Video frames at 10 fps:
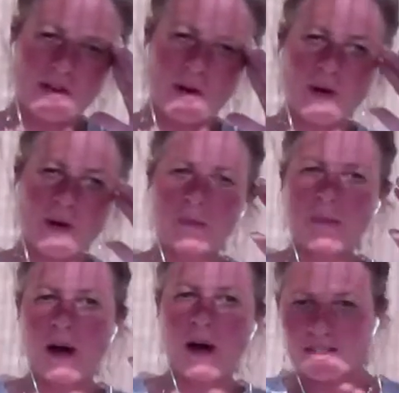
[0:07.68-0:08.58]
on
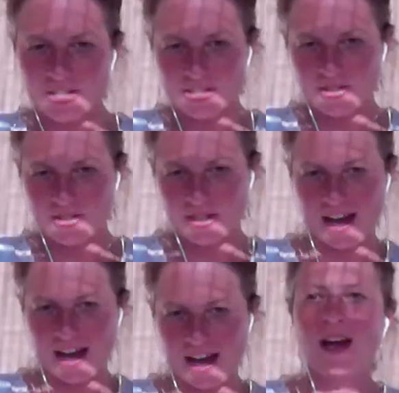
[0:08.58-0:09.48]
part 2 now.
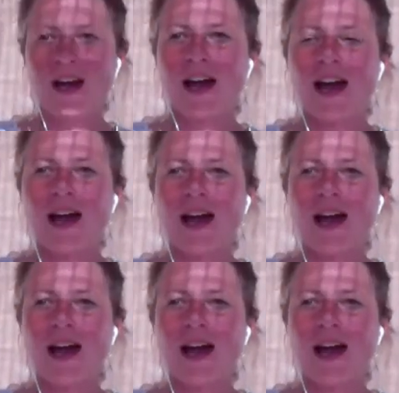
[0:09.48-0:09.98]
And